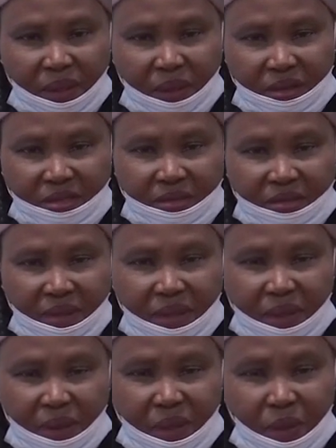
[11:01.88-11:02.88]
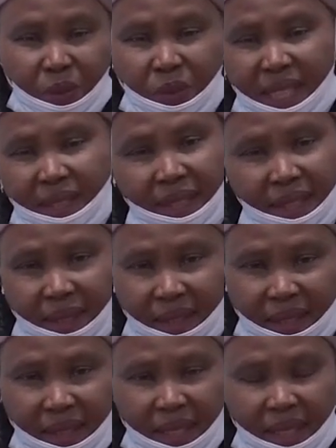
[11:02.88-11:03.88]
of Rwanda
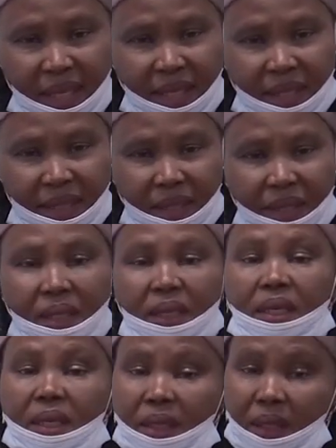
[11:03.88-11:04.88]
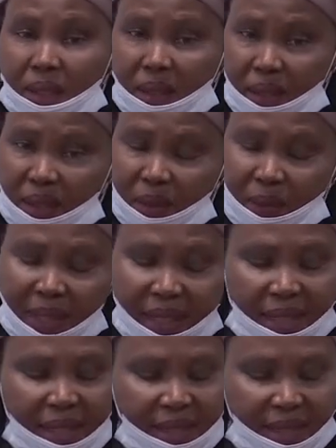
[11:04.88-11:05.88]
and
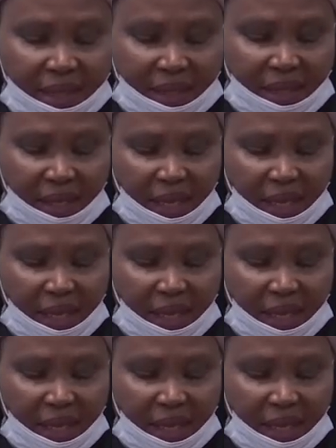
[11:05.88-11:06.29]
Rwandese,